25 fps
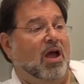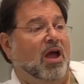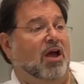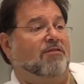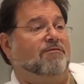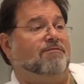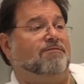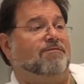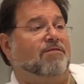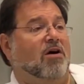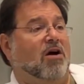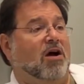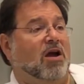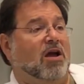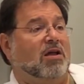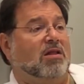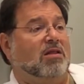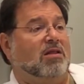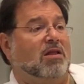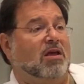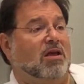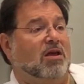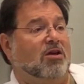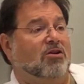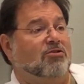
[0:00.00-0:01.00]
and
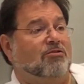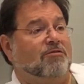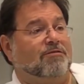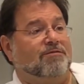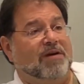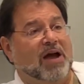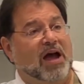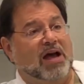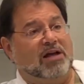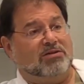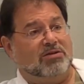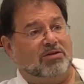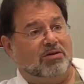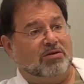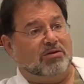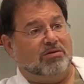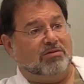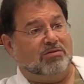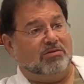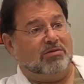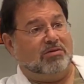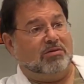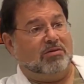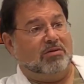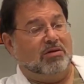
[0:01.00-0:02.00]
find the inner
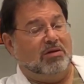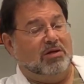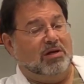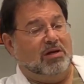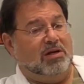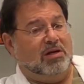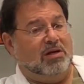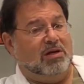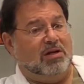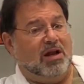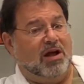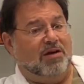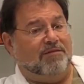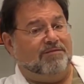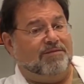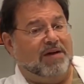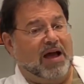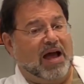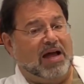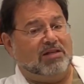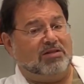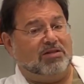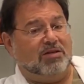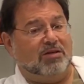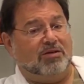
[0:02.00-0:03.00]
fascicles. Now
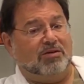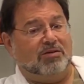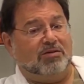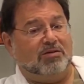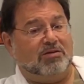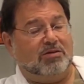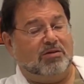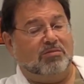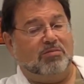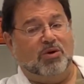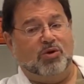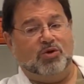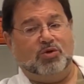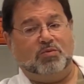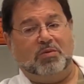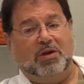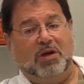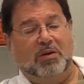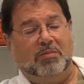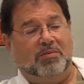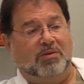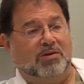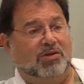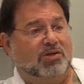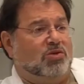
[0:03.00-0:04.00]
fascicles to most
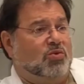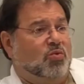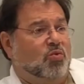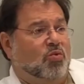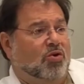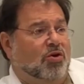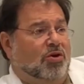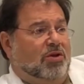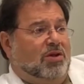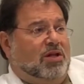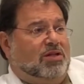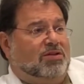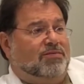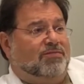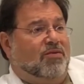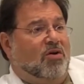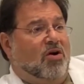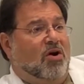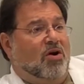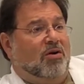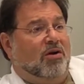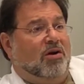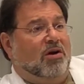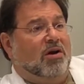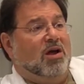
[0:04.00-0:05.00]
people is a word that's
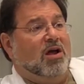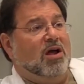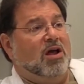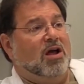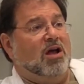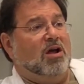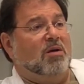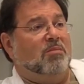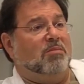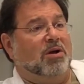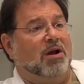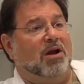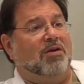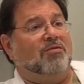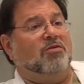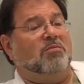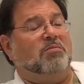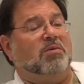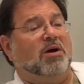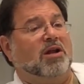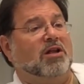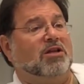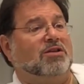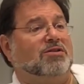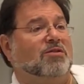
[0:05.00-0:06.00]
foreign, but
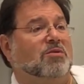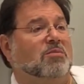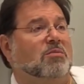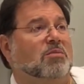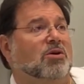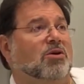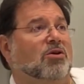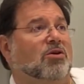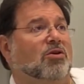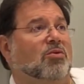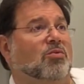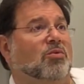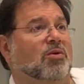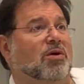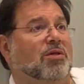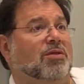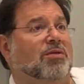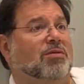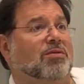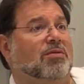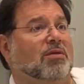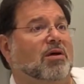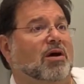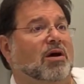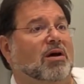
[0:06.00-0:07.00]
everybody's familiar
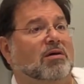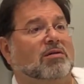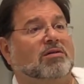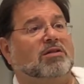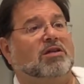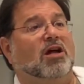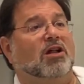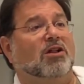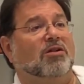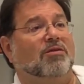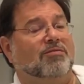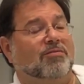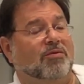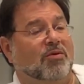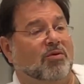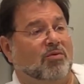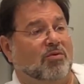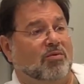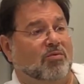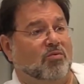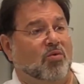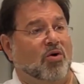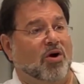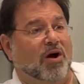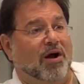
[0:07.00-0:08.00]
with telephone
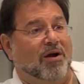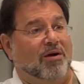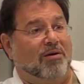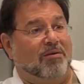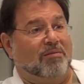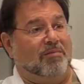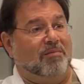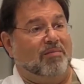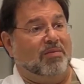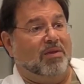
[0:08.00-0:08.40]
wire.